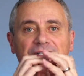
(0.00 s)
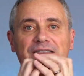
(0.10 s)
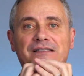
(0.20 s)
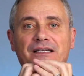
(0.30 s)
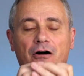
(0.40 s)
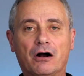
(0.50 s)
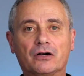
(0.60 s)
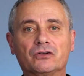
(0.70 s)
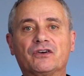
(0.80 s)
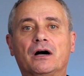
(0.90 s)
It is the
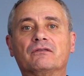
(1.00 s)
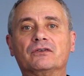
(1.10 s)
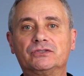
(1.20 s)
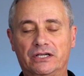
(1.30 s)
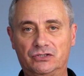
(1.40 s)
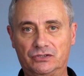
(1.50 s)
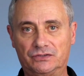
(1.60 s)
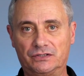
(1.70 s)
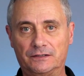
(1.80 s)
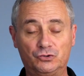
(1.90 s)
art of
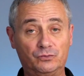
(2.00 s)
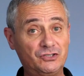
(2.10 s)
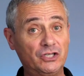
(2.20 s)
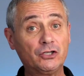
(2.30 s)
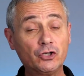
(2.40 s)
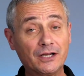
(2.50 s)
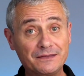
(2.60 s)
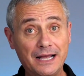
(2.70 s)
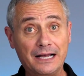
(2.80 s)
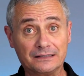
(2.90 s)
conversations. Because once you get good
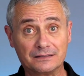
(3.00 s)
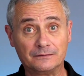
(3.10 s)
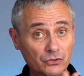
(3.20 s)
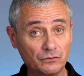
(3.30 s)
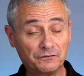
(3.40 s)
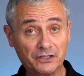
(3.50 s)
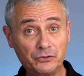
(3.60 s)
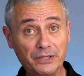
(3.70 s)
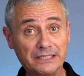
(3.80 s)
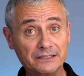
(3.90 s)
at that, you will
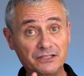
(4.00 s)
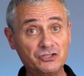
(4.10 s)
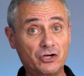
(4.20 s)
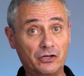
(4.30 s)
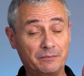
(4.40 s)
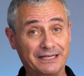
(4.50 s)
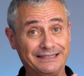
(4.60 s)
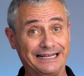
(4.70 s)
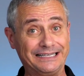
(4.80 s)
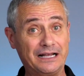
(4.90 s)
very quickly discard
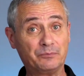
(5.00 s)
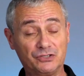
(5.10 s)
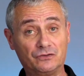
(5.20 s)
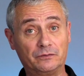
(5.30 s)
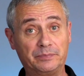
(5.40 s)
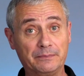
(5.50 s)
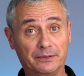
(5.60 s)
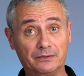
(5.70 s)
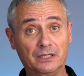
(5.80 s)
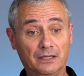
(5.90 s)
about 99% of the
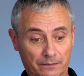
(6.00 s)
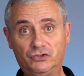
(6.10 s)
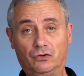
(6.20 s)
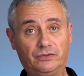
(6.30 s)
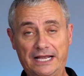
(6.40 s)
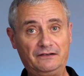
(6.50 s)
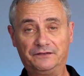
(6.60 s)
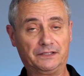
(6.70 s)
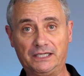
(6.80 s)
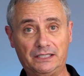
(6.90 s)
people who don't
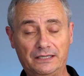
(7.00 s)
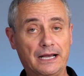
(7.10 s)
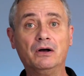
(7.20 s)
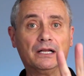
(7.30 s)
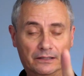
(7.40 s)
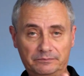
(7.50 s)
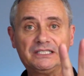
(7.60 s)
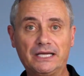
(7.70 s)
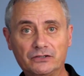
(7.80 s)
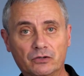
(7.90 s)
have the need. Now, let
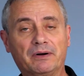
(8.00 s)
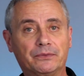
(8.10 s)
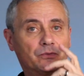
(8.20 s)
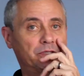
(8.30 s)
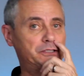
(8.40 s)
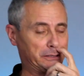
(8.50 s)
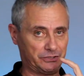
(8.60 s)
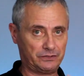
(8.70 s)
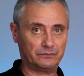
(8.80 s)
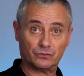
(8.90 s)
me tell you about the
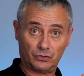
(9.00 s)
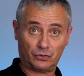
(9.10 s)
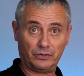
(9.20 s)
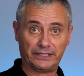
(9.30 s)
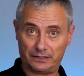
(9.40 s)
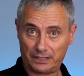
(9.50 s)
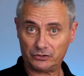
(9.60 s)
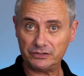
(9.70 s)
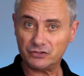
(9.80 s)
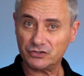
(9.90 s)
rejection real quick.
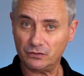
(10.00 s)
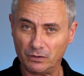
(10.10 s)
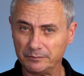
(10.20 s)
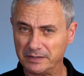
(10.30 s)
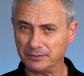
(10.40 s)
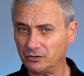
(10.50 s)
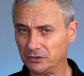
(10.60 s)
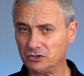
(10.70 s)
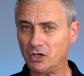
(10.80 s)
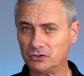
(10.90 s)
Are you interested? Why people
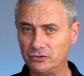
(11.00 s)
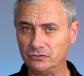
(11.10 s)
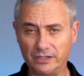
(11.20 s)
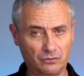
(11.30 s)
don't want to talk to you?